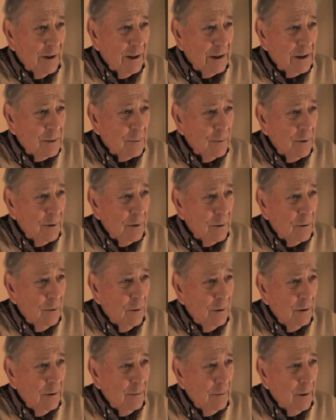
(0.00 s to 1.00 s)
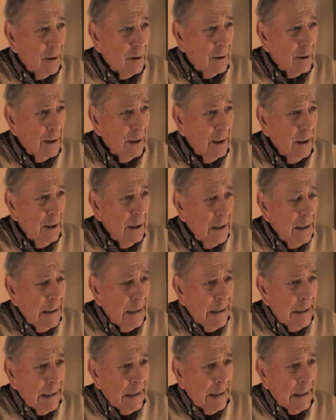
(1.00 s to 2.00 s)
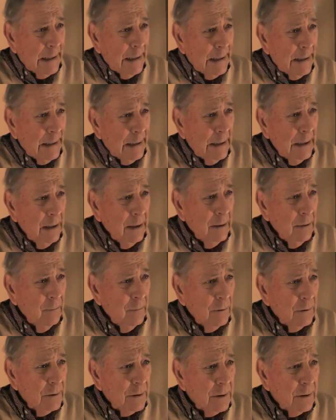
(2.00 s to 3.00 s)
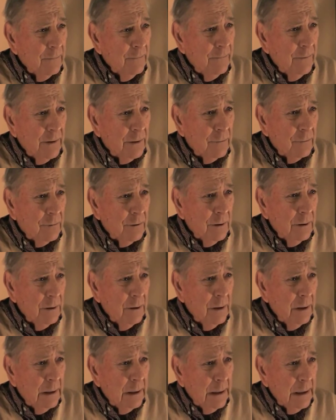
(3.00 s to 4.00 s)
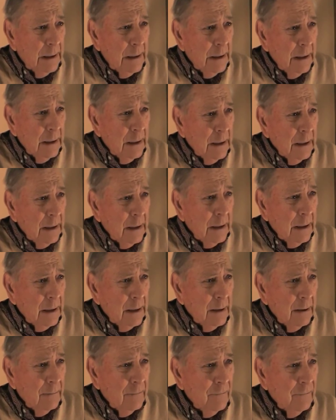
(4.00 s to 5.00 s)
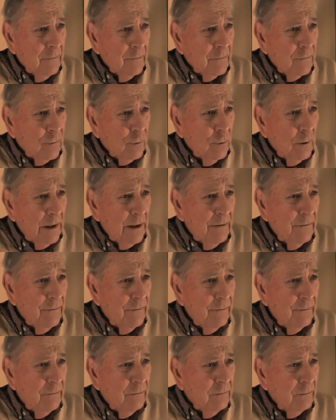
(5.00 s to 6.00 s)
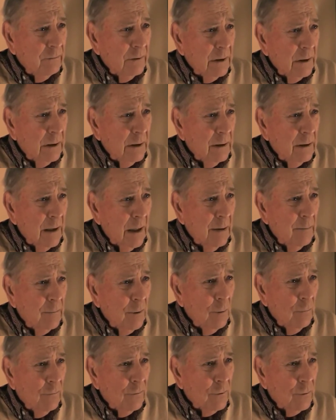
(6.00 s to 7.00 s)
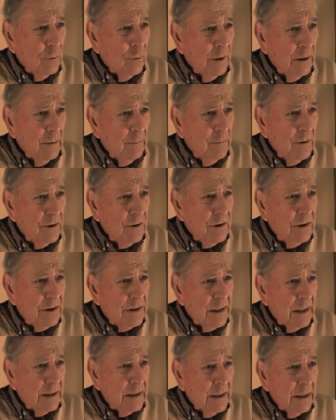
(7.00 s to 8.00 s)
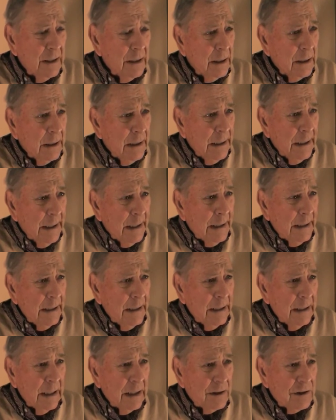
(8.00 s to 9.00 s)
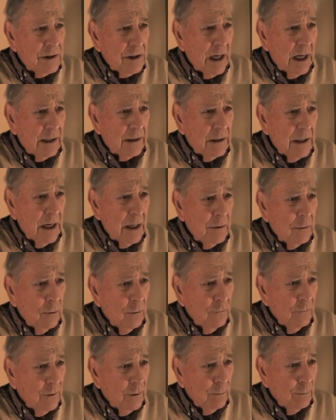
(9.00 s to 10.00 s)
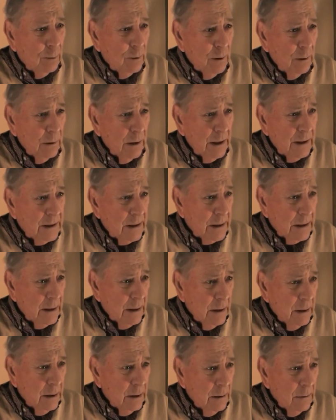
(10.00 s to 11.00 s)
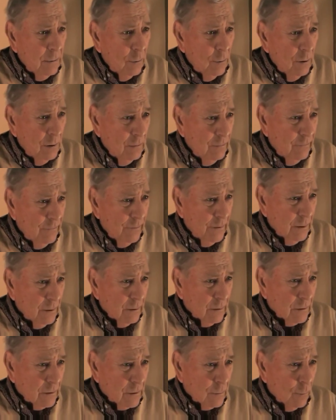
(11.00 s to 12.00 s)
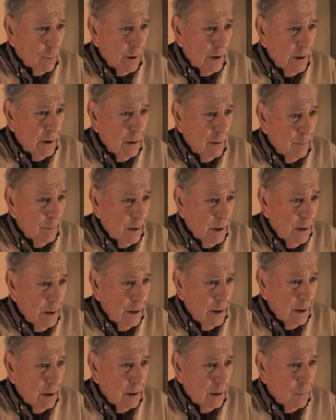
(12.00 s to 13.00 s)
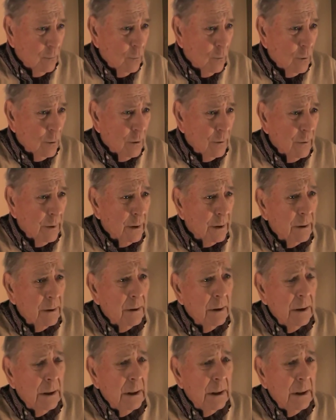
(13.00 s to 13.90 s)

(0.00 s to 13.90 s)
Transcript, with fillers: That's what he called him, Arky. And he was a veteran of 20, I don't know how, over 20 missions, I think. And he got shot down over the Pulaski oil fields way at the beginning of the war there.